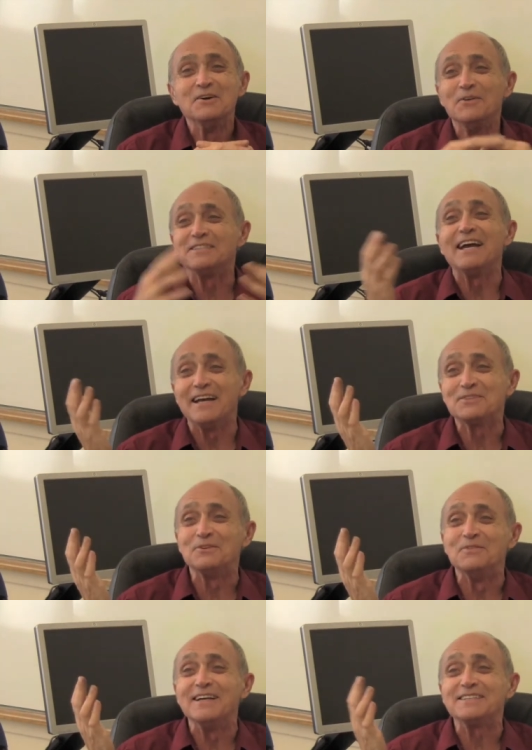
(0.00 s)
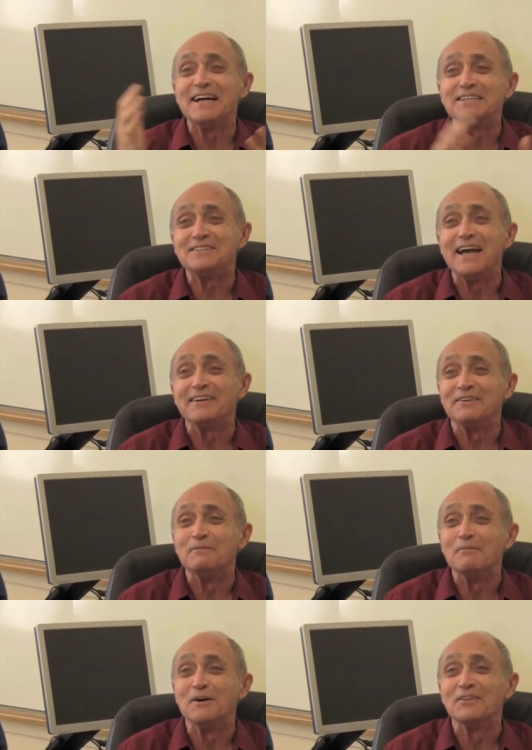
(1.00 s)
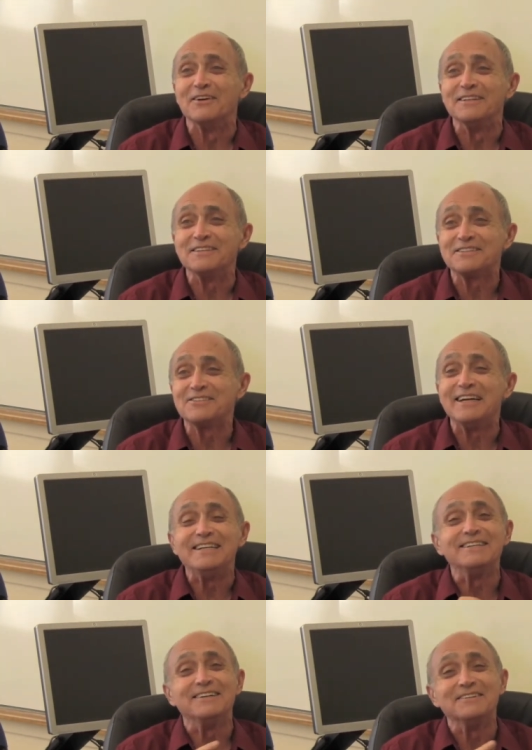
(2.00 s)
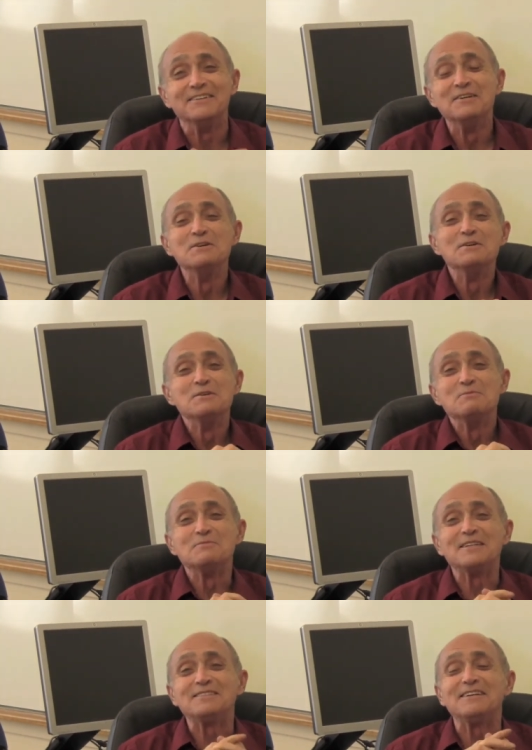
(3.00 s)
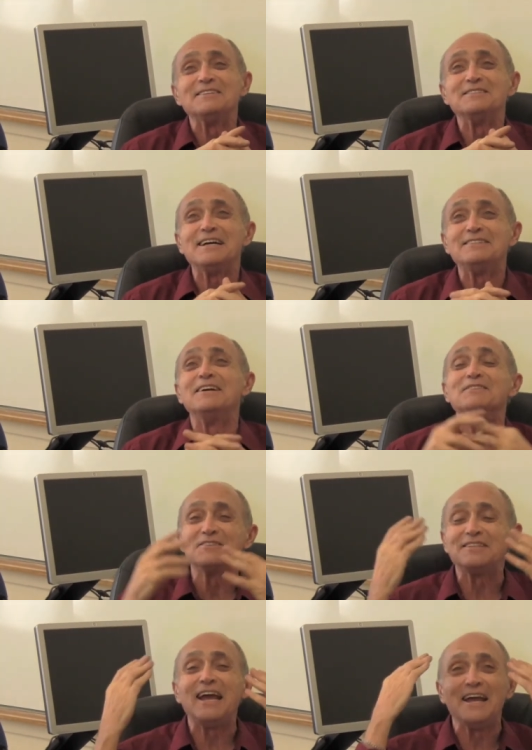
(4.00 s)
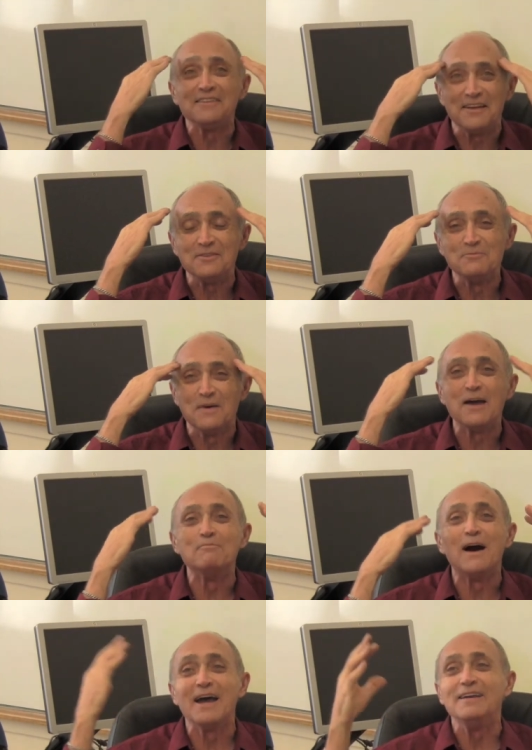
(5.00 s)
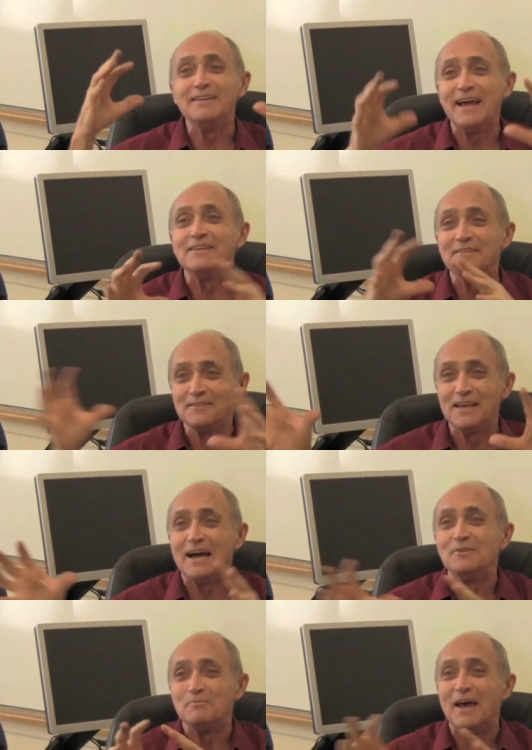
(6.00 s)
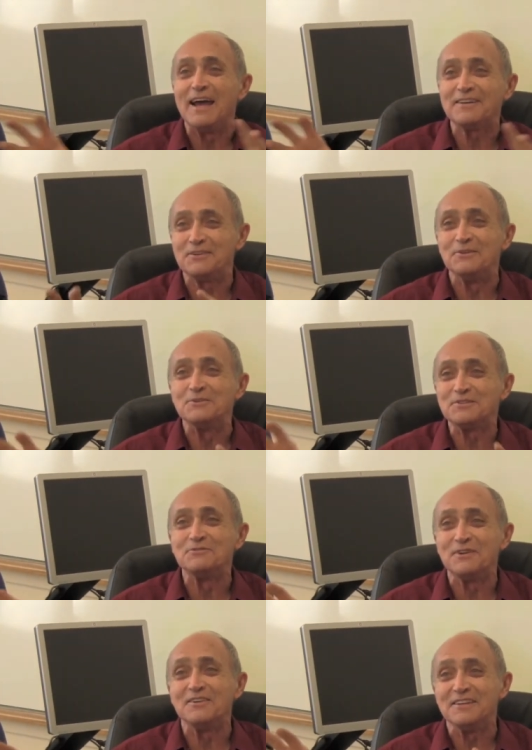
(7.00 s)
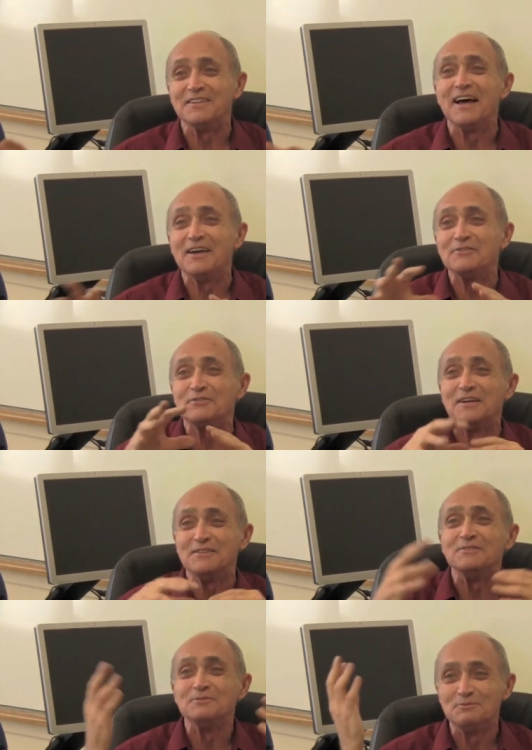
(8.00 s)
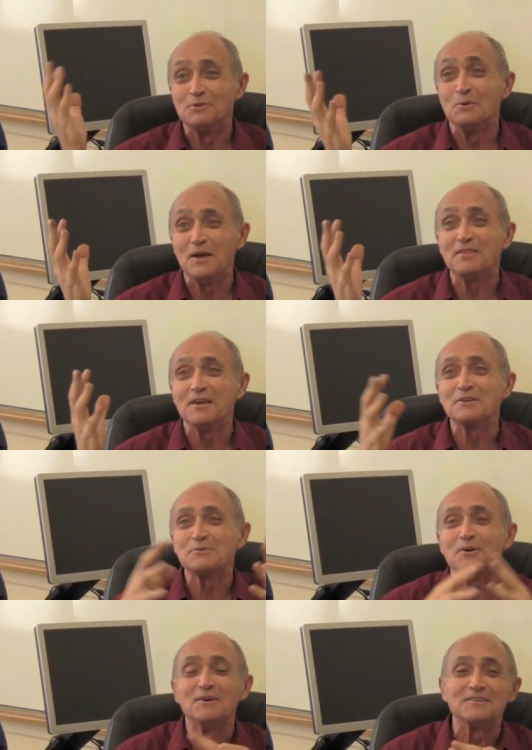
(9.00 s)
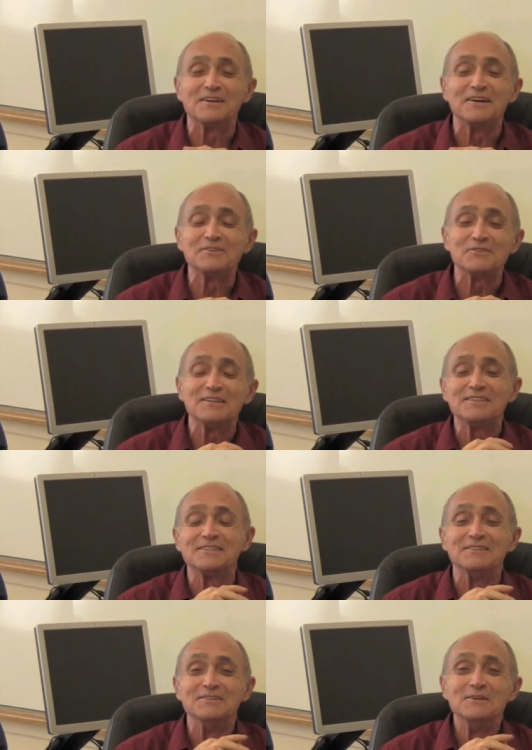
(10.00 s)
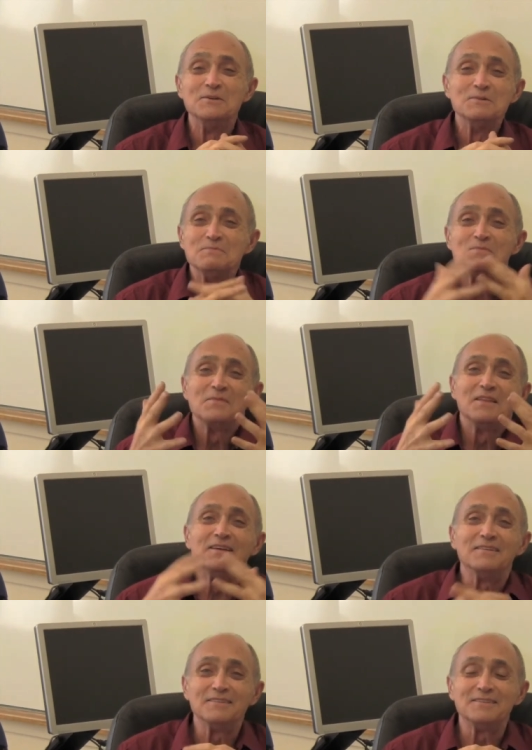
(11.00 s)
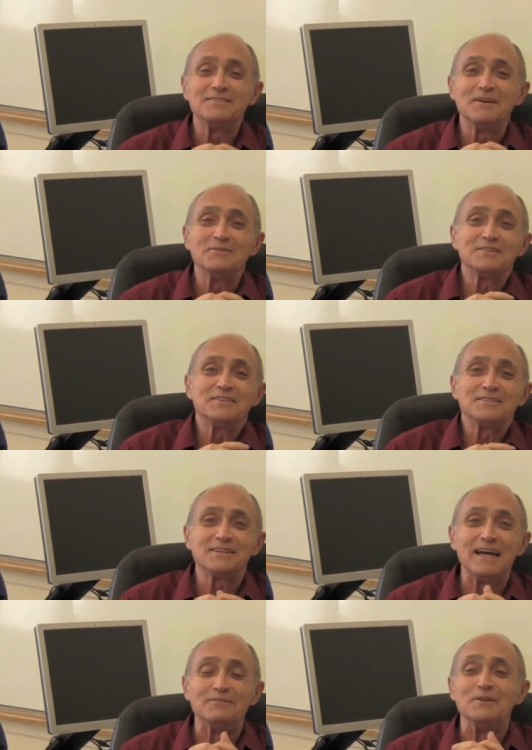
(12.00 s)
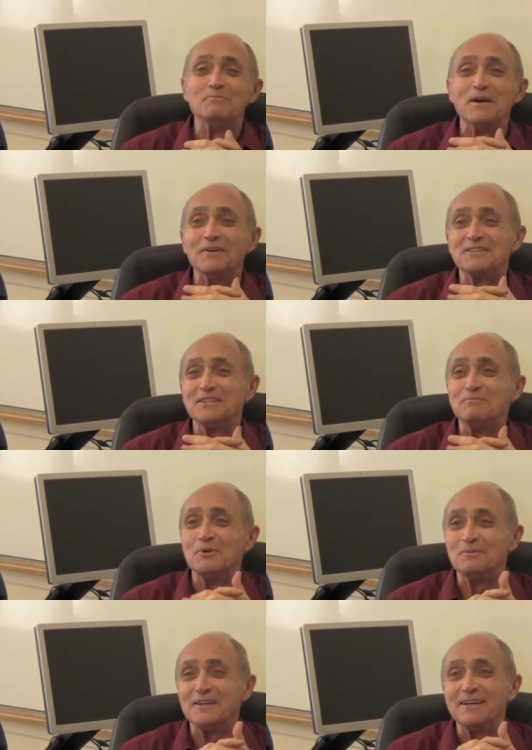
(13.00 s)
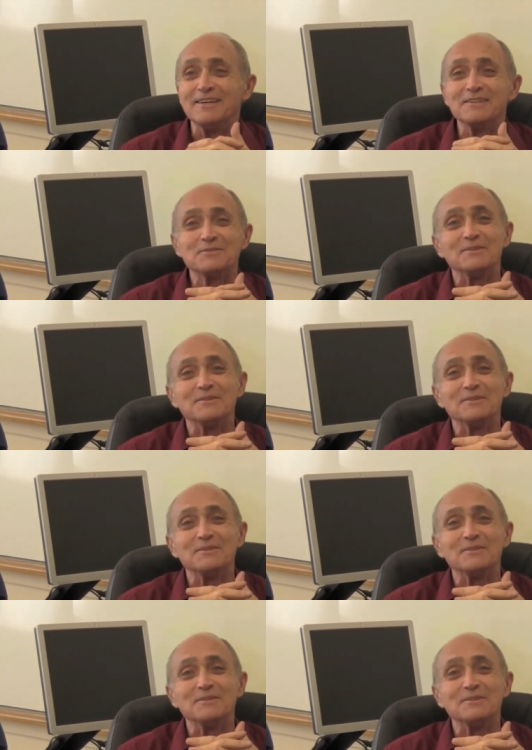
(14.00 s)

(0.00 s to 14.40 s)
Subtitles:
Which I guess would make sense, tackling my mother on the street, But you had to understand that my mind hadn't gotten back to civilian life and the way things were in the country. So that was just kind of an embarrassing moment, I guess.